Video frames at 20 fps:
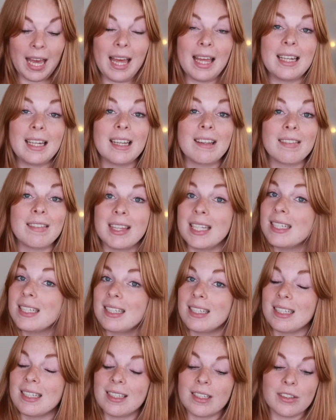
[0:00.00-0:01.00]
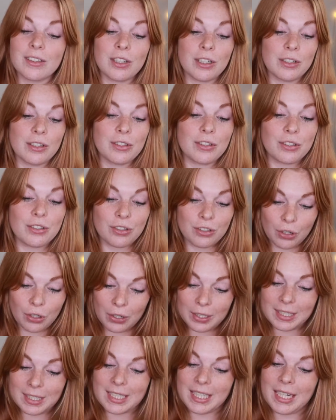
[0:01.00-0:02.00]
And this is the
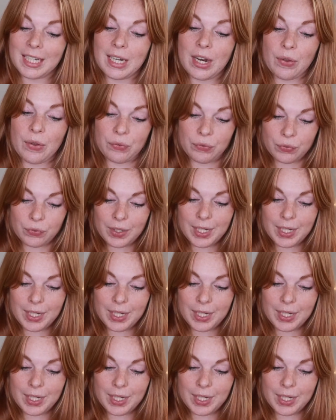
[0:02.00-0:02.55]
STARSKIN